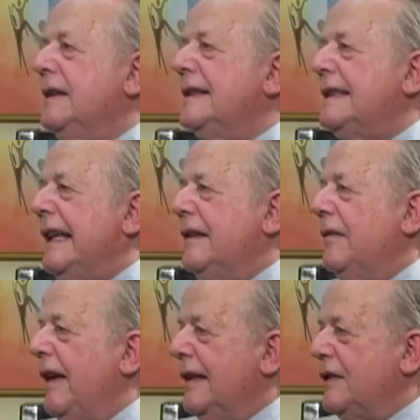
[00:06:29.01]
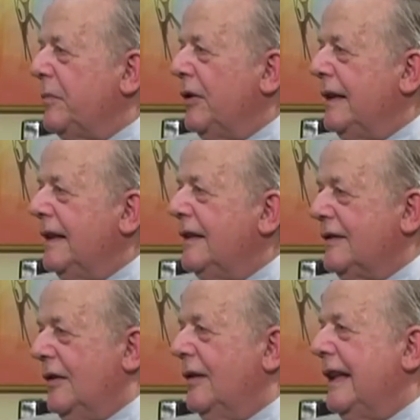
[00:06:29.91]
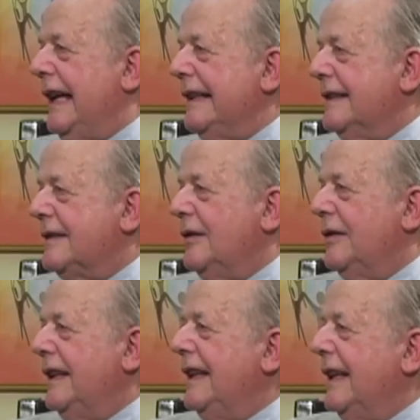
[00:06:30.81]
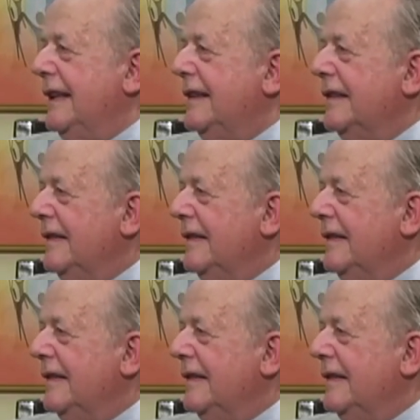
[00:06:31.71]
set of algebra that does all that. It's called E8.